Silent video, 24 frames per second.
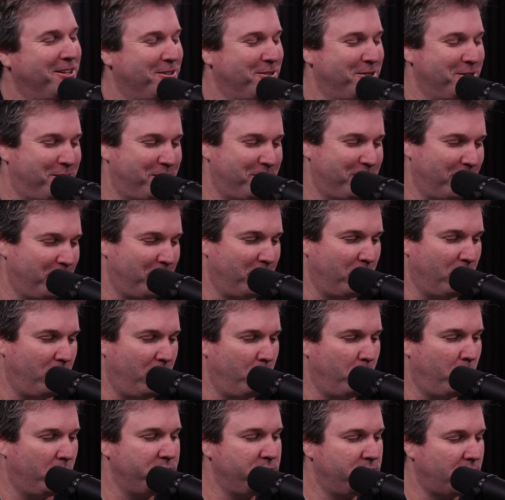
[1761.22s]
So
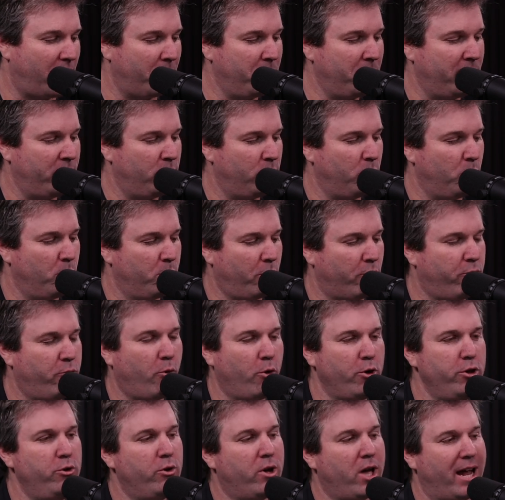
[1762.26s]

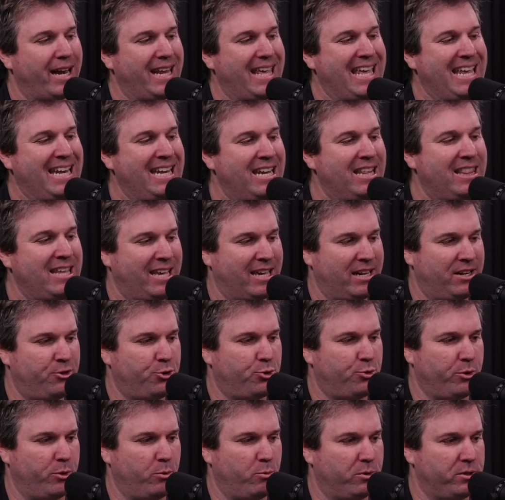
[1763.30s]
before you got into the
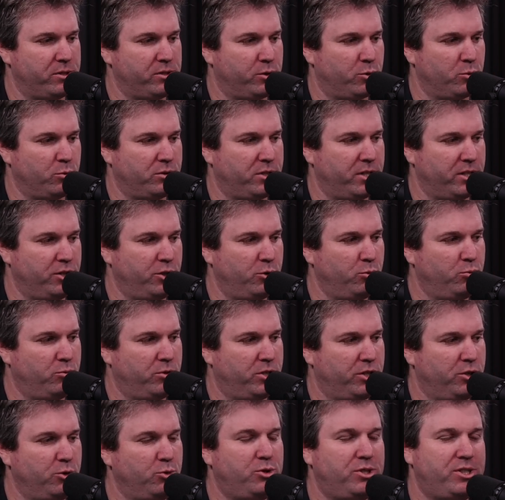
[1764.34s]
industry, did
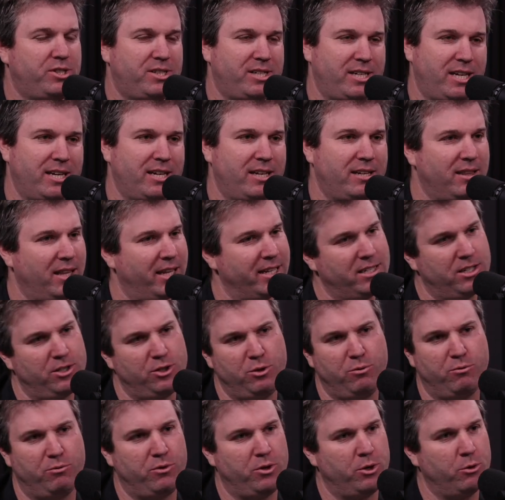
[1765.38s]
you see it? Like, did
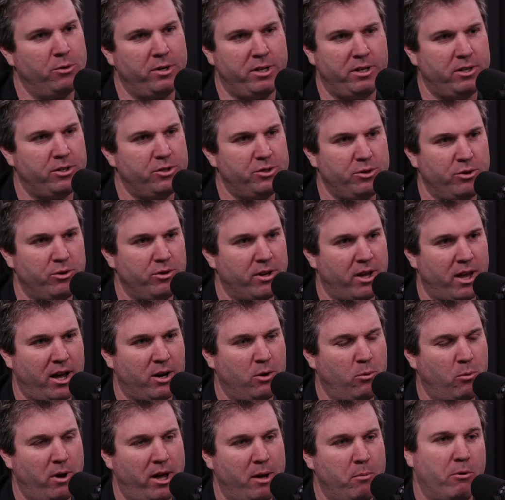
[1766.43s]
you view it in a certain
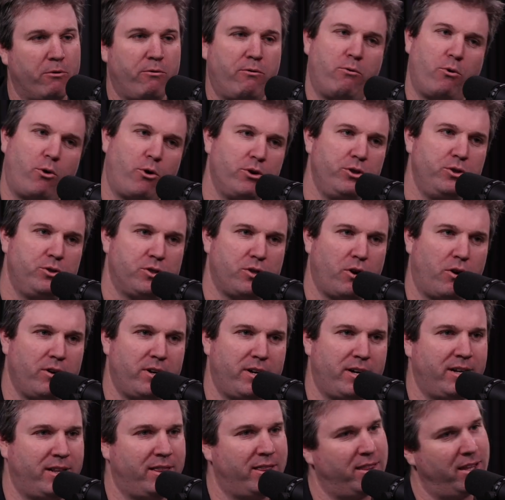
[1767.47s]
kind of way before you
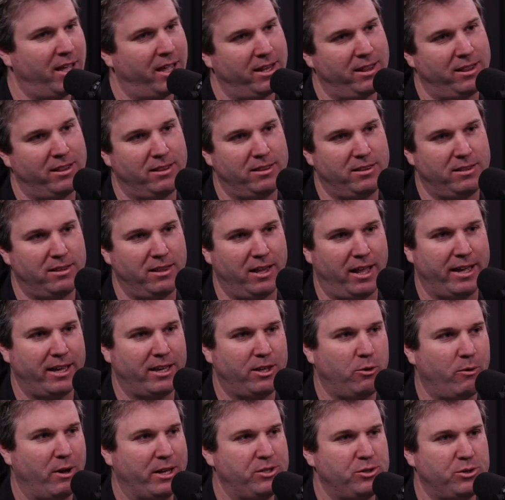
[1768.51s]
started, and
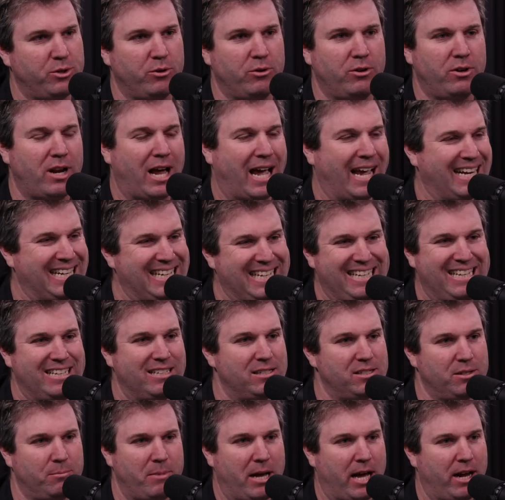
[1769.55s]
like you had certain
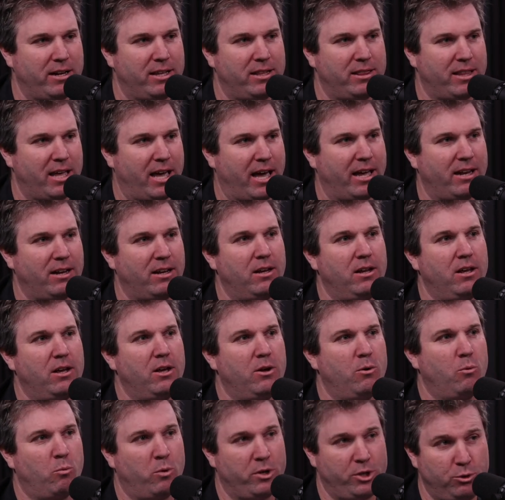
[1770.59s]
ideas about it that
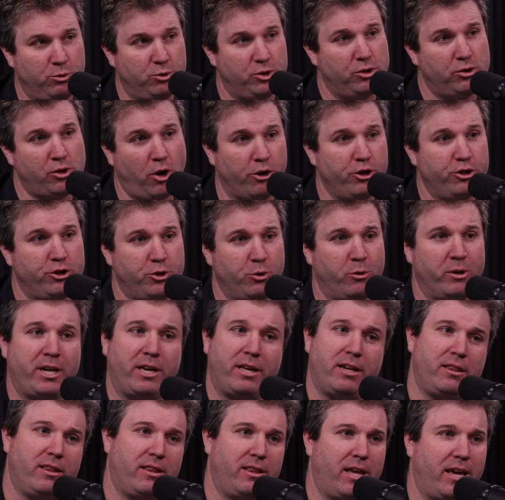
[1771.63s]
when you started doing
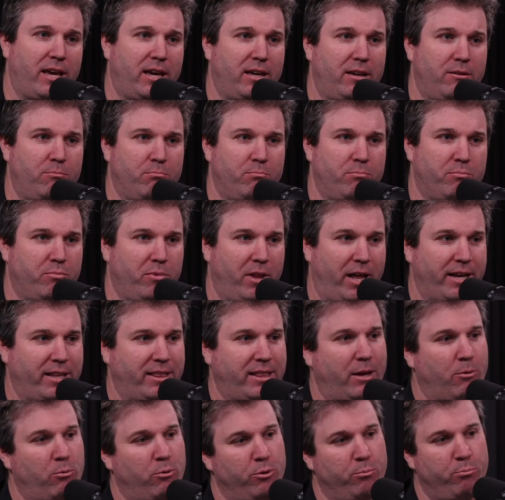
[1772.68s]
it, they
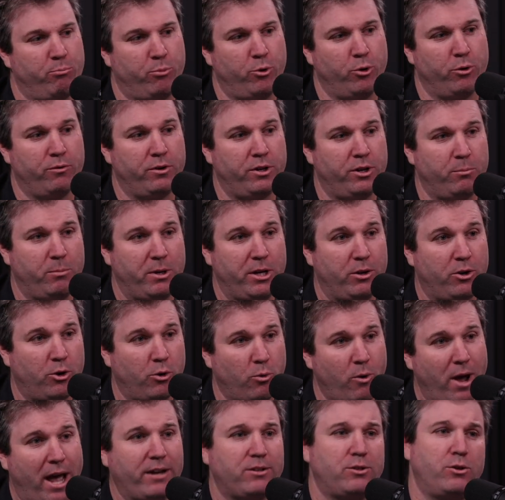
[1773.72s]
were proven to be
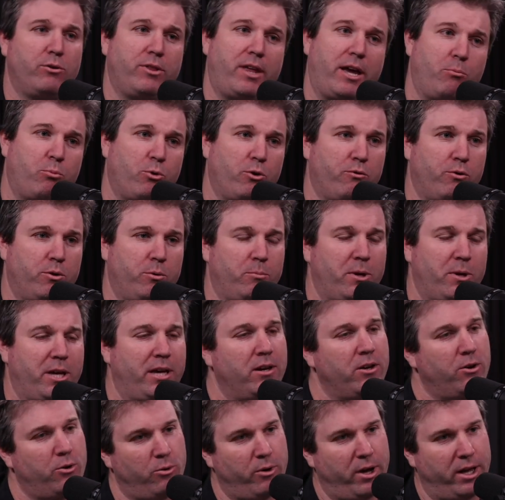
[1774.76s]
correct, or they proven to be
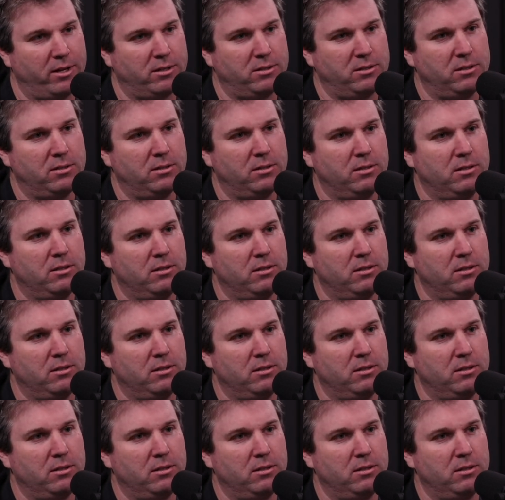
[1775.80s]
incorrect?